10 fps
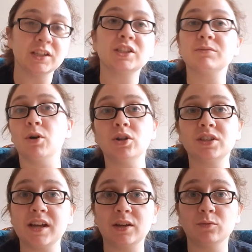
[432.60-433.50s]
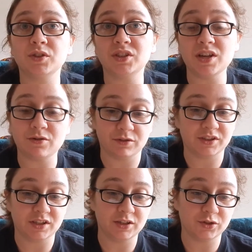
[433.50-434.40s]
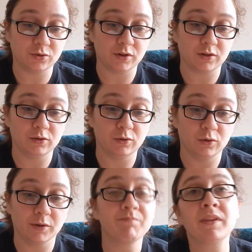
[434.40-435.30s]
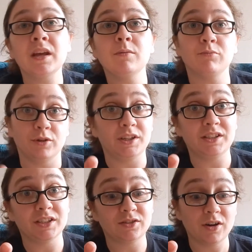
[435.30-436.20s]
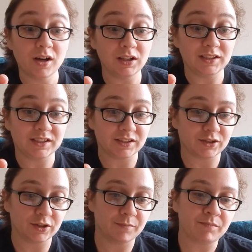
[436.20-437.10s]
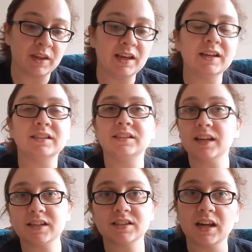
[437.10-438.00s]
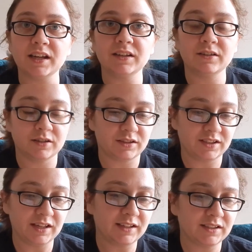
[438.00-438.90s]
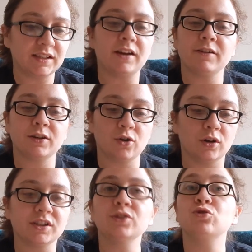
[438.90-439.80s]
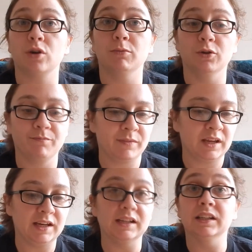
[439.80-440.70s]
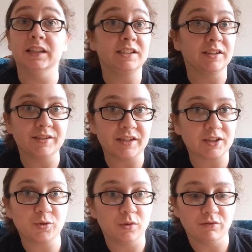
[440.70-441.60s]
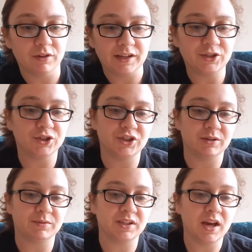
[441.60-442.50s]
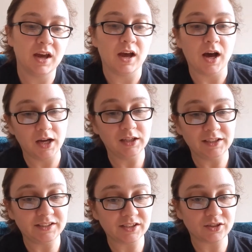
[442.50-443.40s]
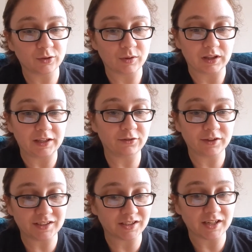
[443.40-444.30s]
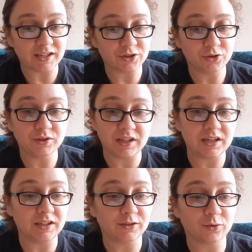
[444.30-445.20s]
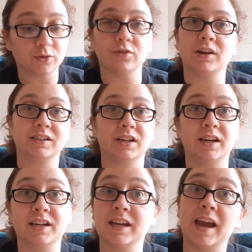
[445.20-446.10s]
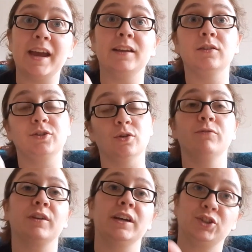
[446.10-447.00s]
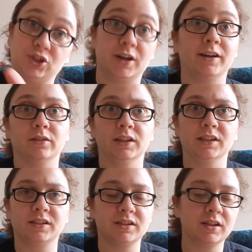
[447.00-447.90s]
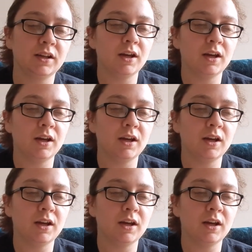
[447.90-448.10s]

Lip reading: Small town with secrets and historical lore. Pretty sister, ugly sister. Sex siren causing trouble. Illicit sexual relationships. Ugly sister with lingering psych issues, eating disorder, anxiety, and don't forget, childless.